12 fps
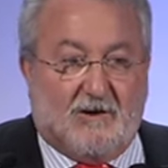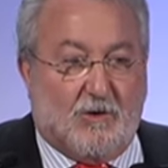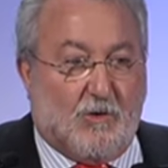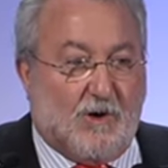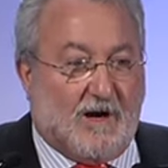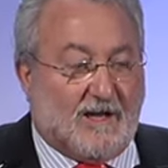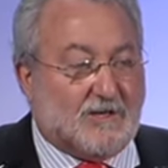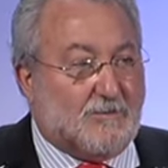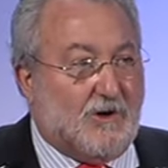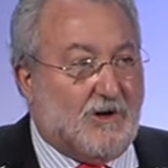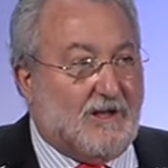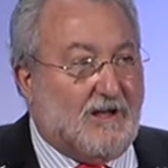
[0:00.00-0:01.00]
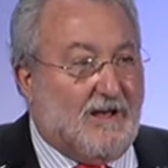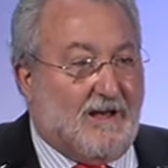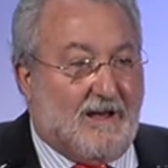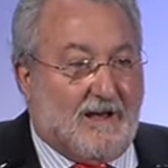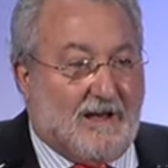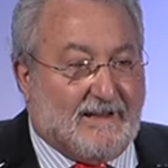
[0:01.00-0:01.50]
No one has money.
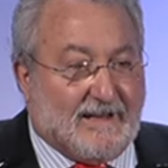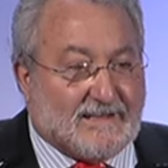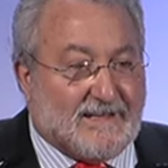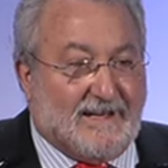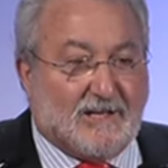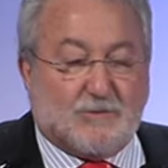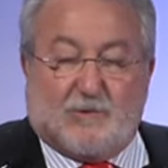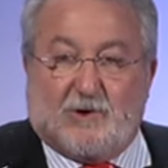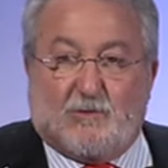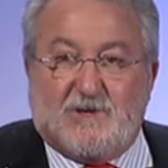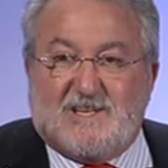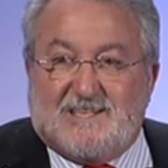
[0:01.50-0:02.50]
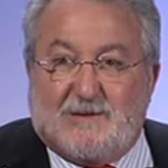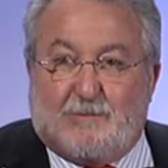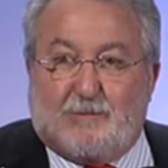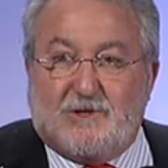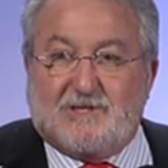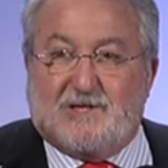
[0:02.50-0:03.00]
And that's the next point, which is the
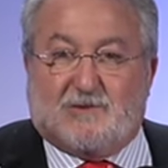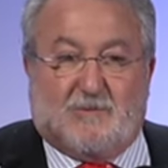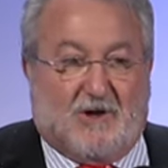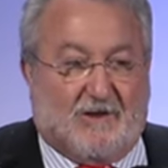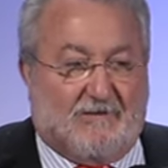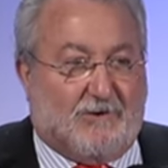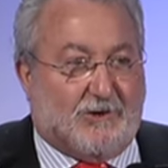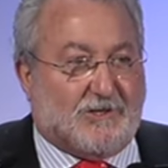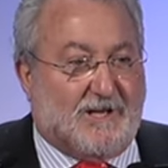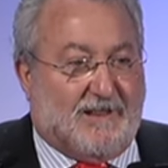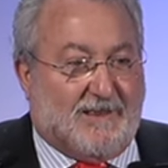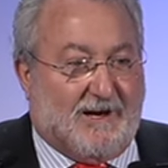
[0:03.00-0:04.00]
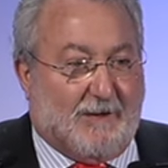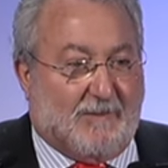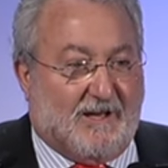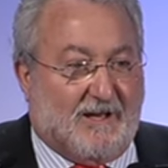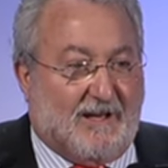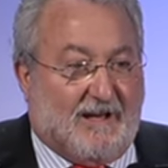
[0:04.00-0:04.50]
business model for cell
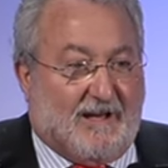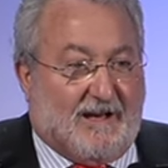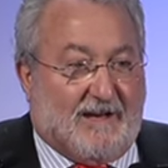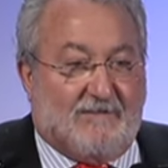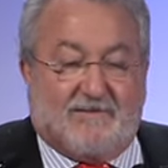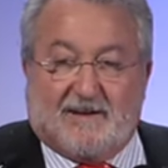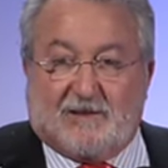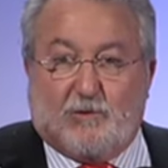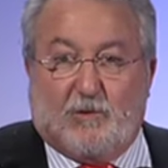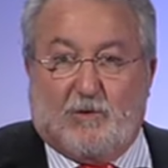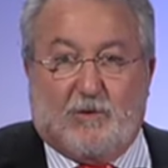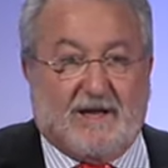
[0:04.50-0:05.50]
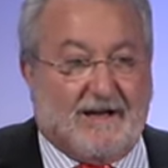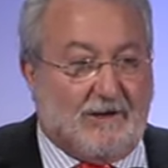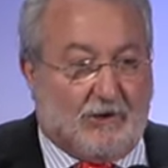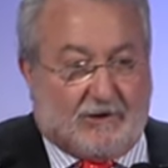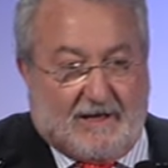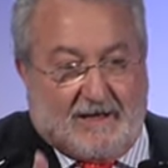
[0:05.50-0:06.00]
therapy. And in fact, we
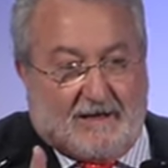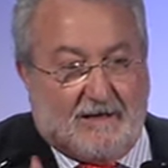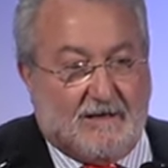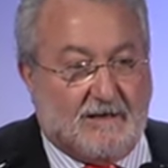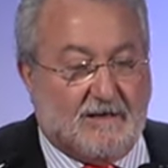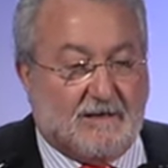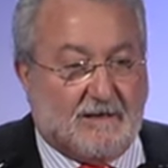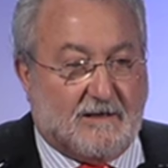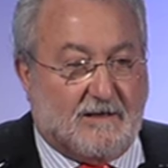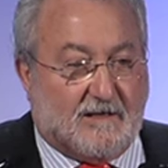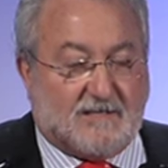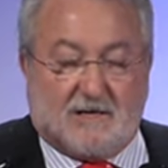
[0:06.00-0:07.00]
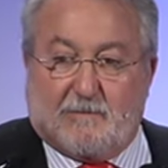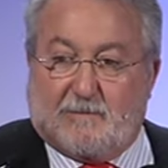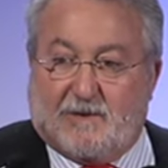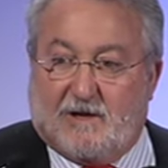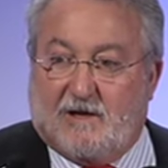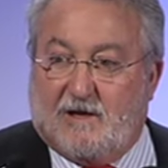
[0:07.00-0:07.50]
cannot take the
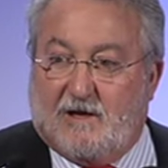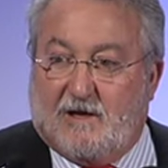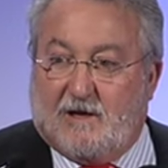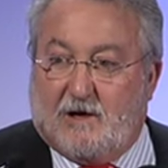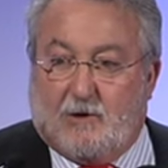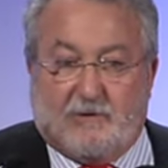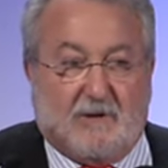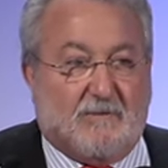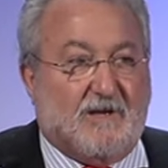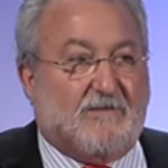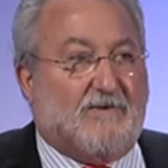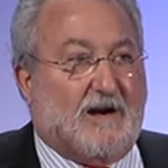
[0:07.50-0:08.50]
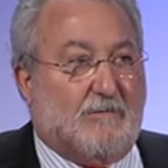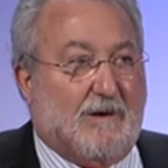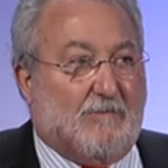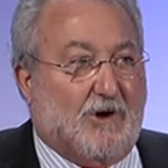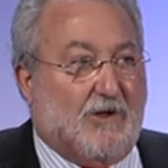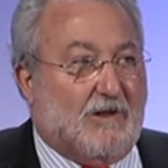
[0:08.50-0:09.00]
example of the big
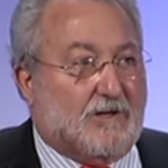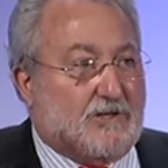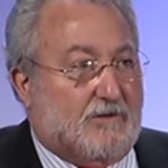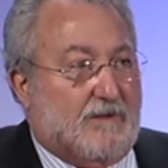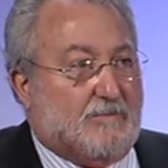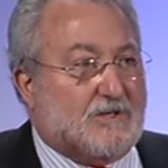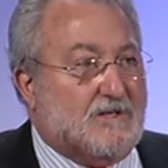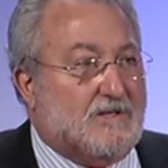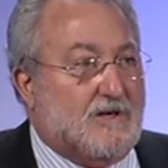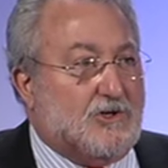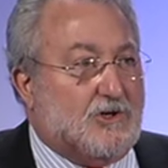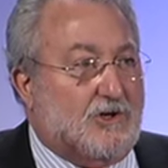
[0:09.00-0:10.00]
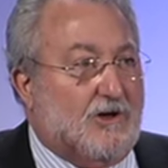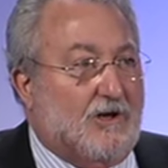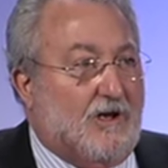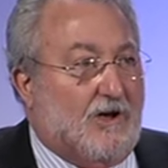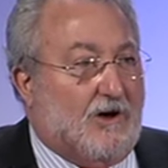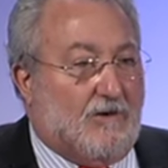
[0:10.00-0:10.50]
pharma model. So the presentation
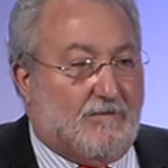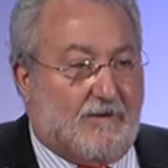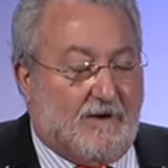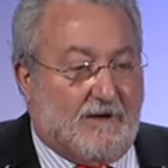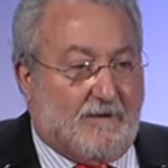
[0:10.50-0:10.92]
of